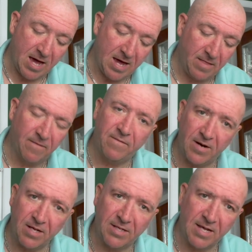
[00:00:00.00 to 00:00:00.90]
And the
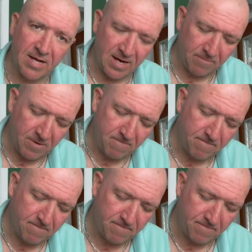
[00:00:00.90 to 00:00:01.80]
funniest thing happened
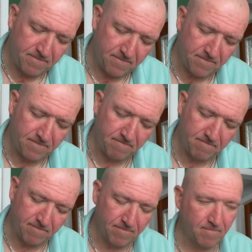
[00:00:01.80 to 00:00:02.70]

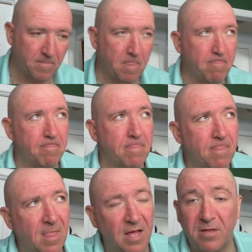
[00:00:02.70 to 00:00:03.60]

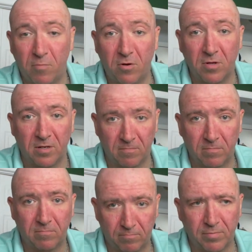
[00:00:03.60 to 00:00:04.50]
at the polling
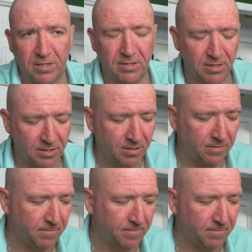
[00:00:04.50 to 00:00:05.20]
places, huh?